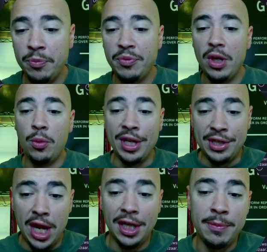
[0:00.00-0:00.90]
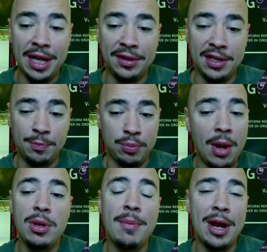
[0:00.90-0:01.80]
we talked about this
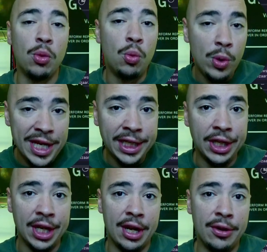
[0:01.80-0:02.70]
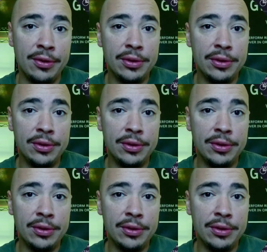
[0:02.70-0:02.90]
probably about a week ago.